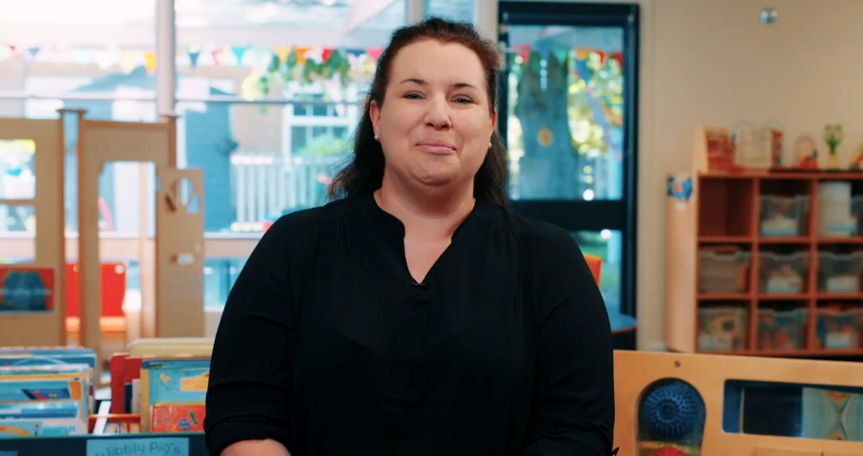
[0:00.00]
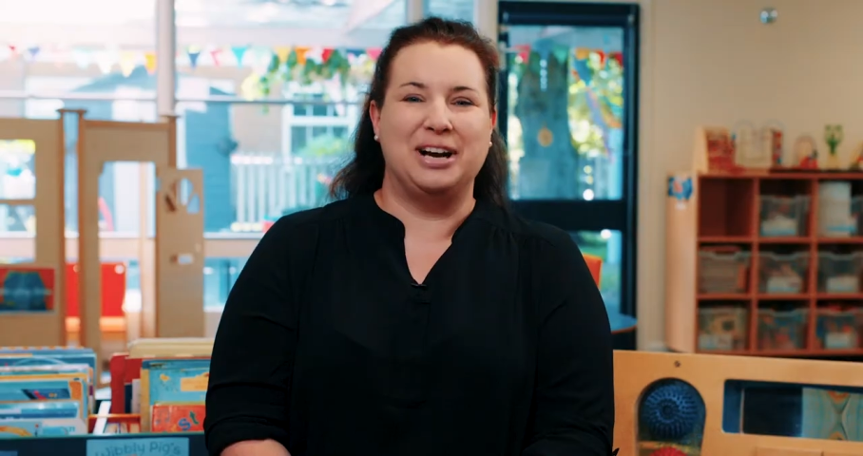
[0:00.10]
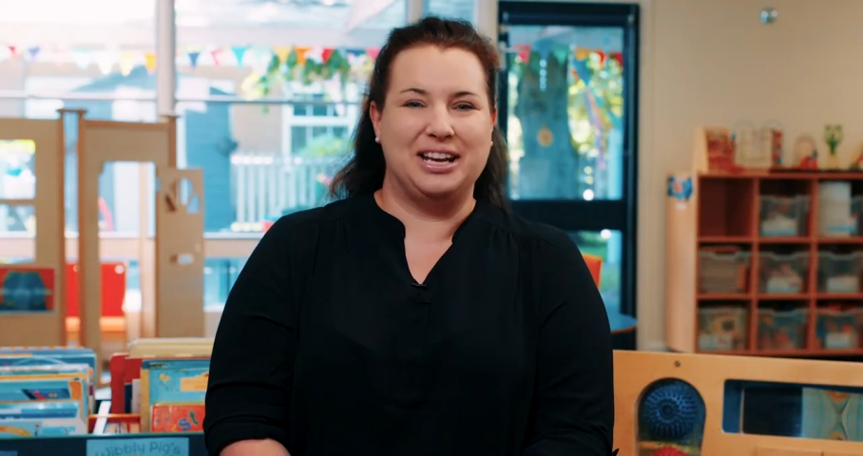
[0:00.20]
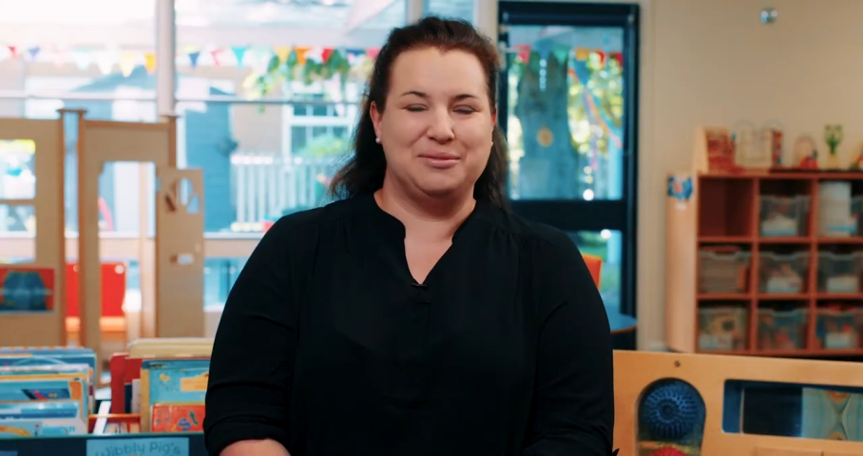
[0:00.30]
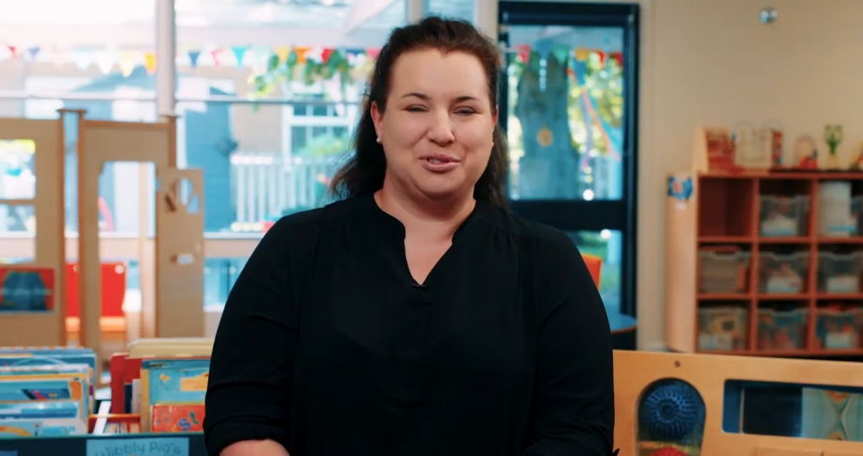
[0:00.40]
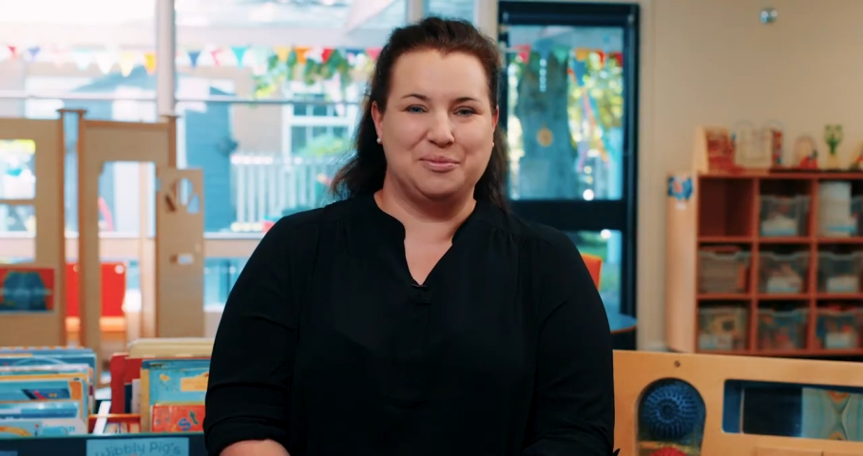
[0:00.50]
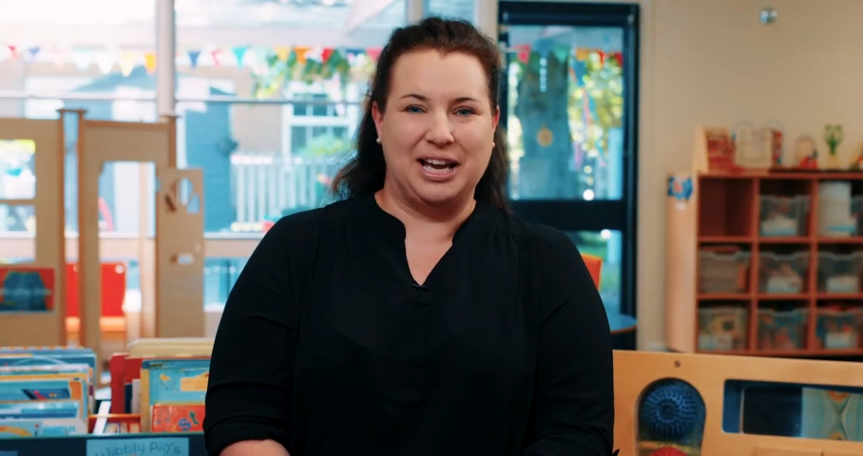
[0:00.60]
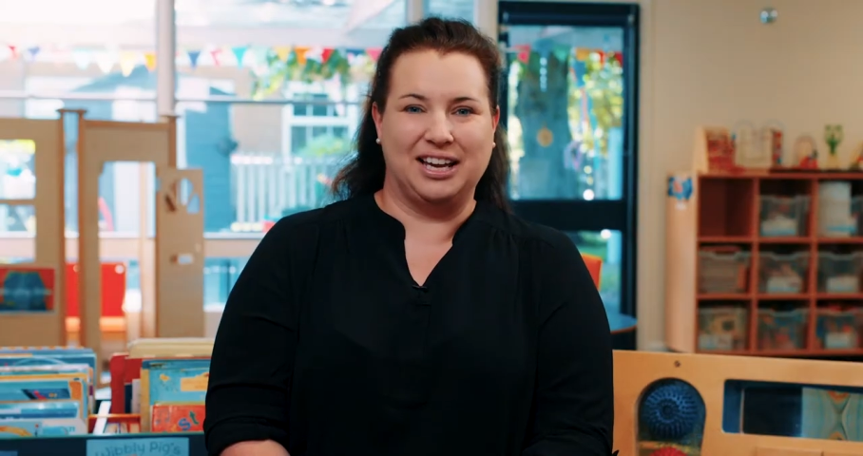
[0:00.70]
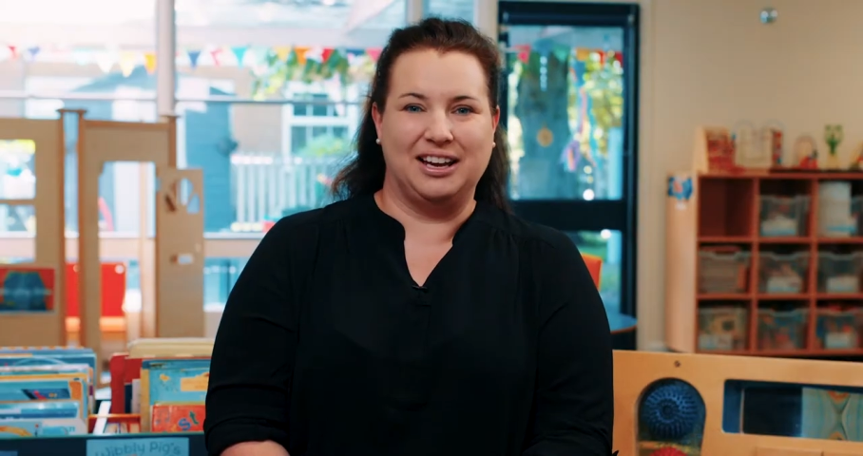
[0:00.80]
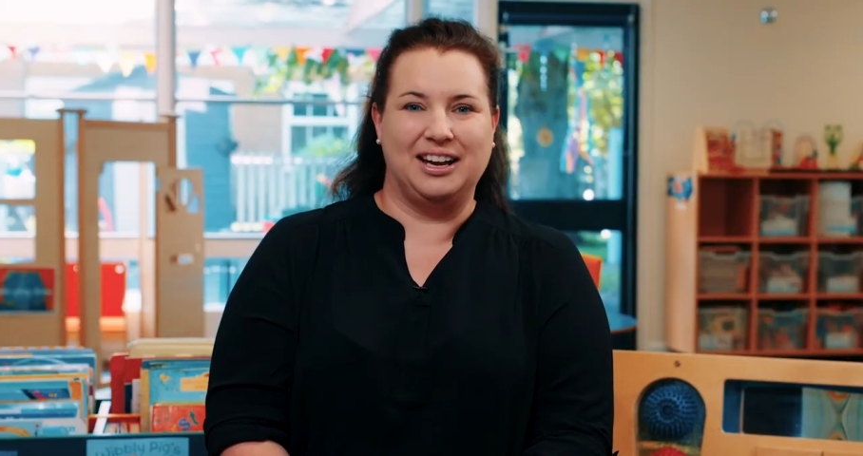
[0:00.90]
My name's
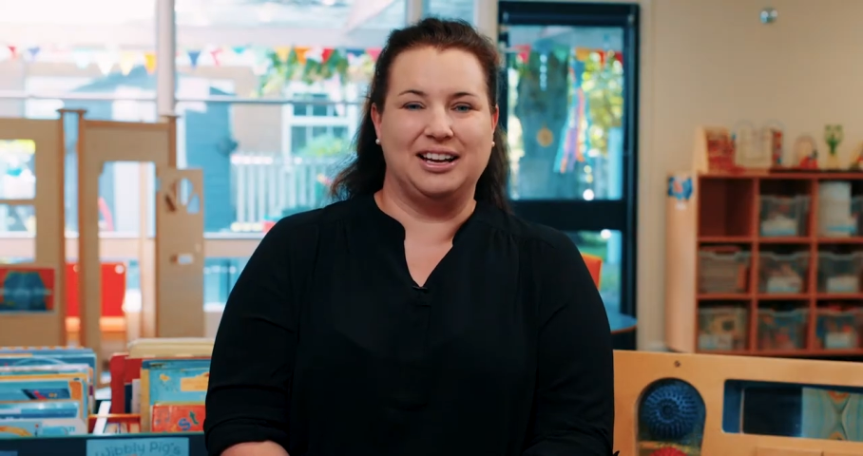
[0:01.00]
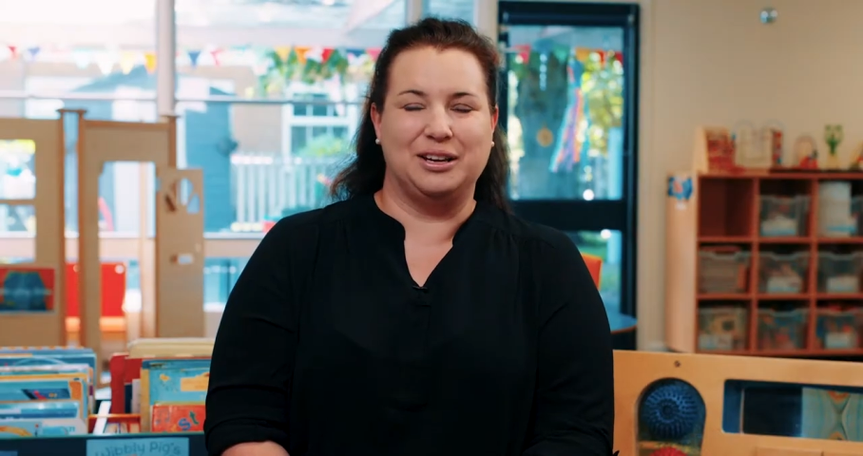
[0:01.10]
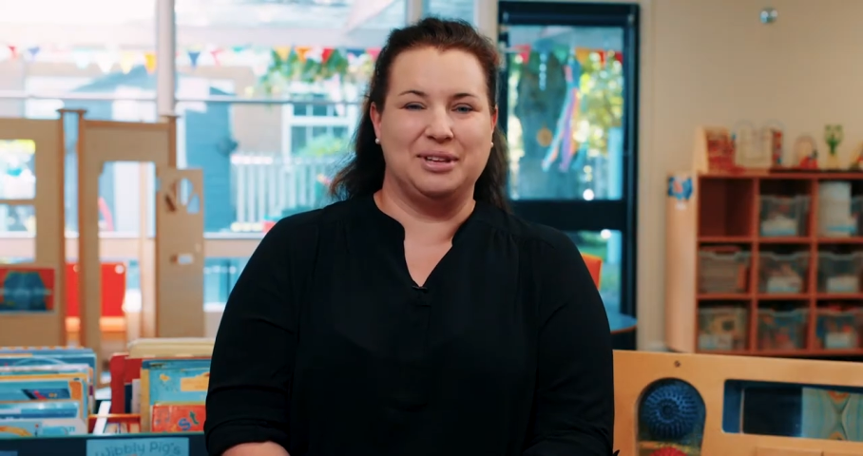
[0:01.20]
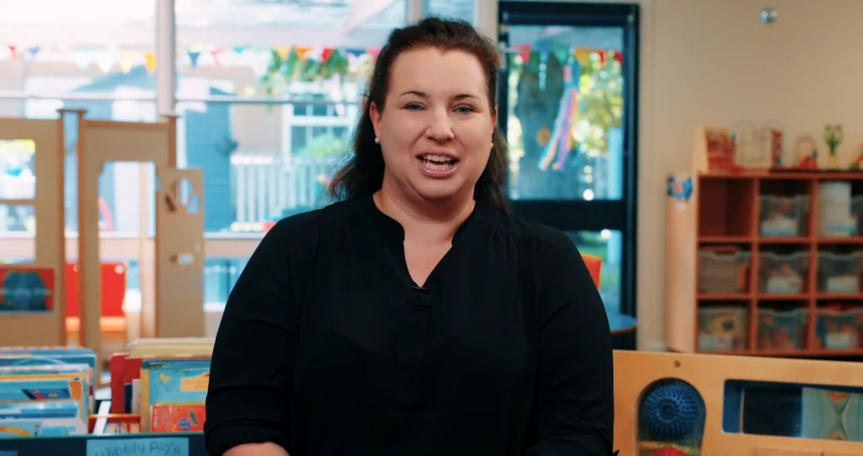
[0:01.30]
Rebecca and I'm the